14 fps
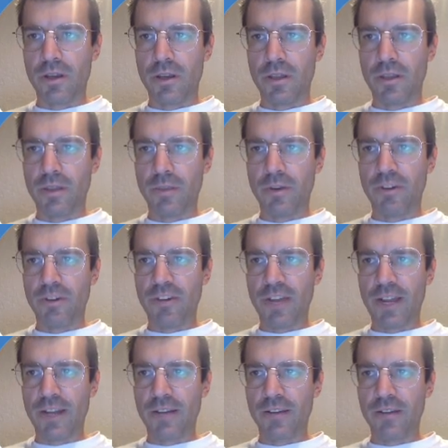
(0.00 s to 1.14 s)
The Immigration
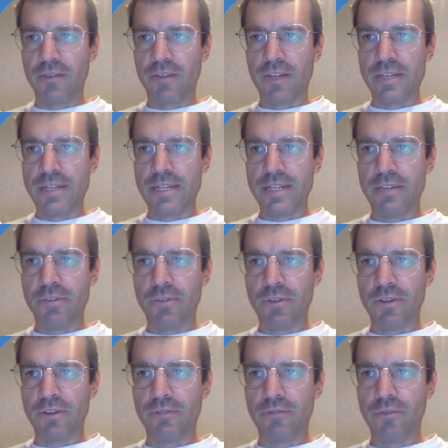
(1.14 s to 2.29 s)
Act of
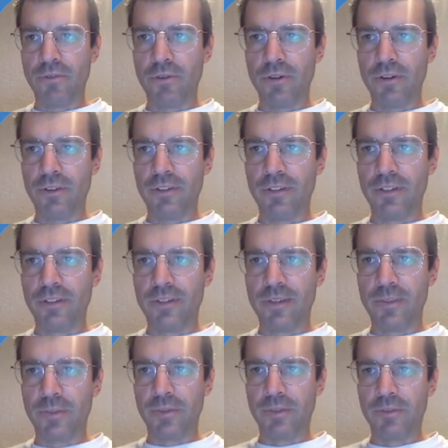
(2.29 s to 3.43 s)
1924 is an
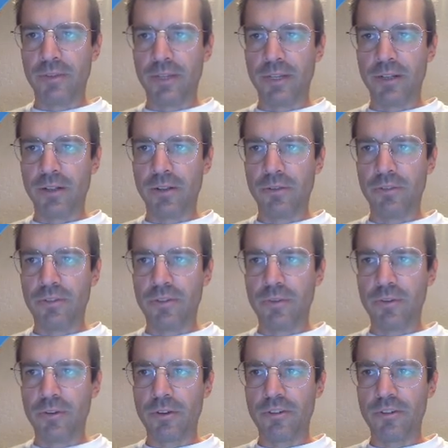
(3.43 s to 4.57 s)
example of a closed
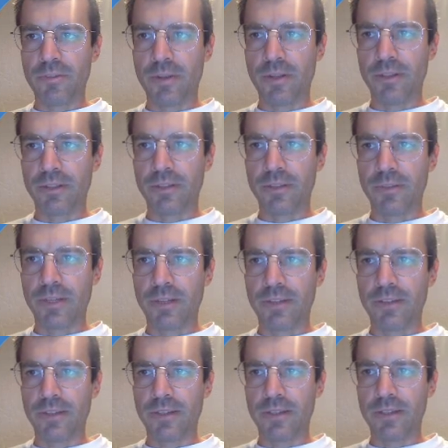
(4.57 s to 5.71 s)
immigration policy
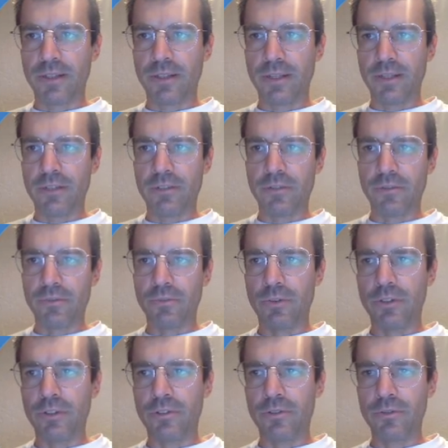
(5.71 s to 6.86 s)
because it led to
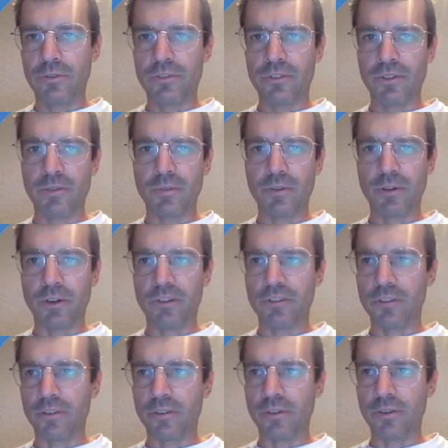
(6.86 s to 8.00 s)
reduced
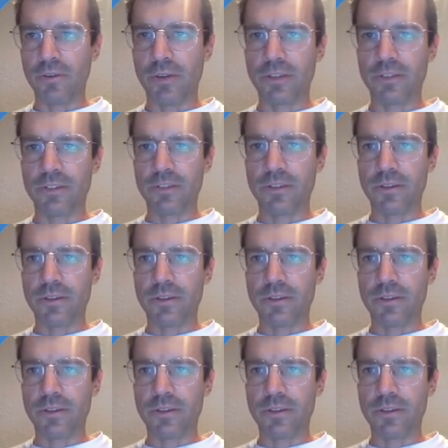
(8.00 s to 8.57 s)
immigration to the U.S.